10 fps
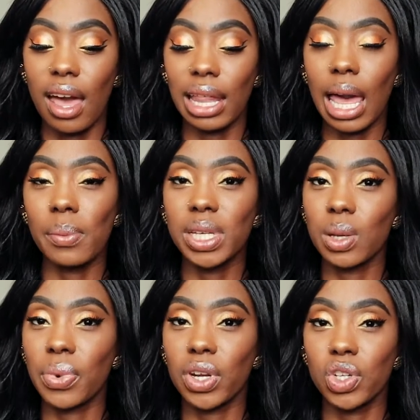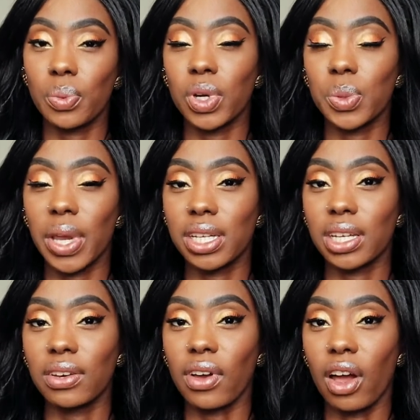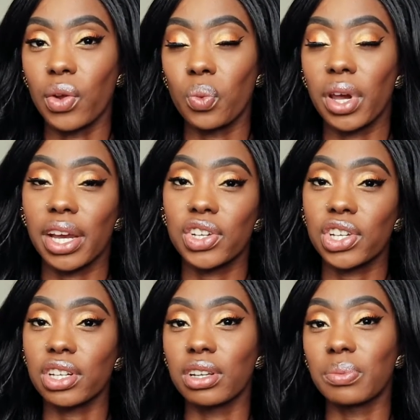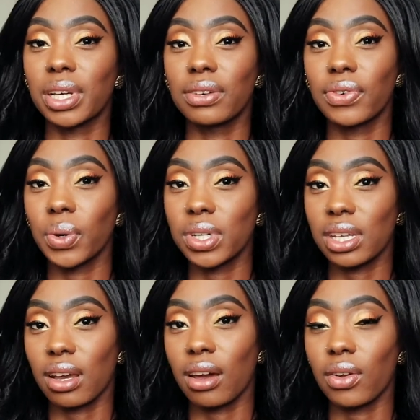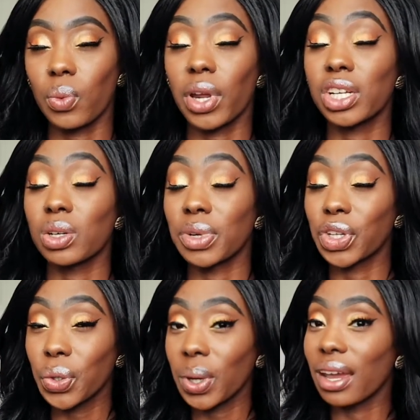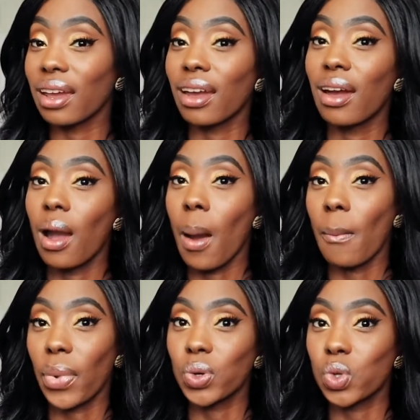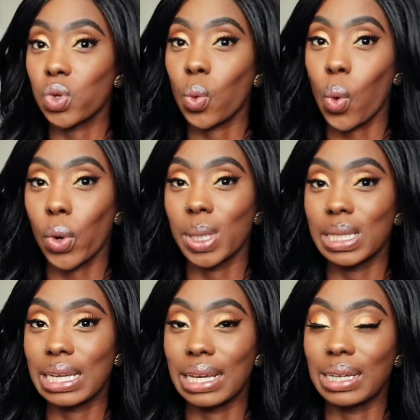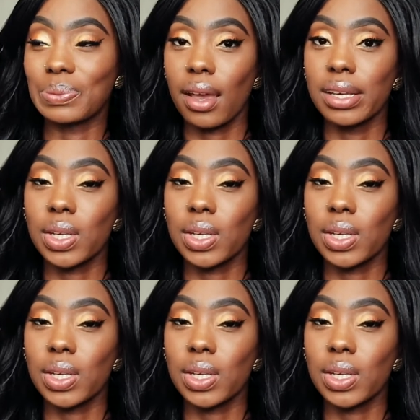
allowed me to put into perspective on what I should be focusing on and what I should be doing post-quarantine.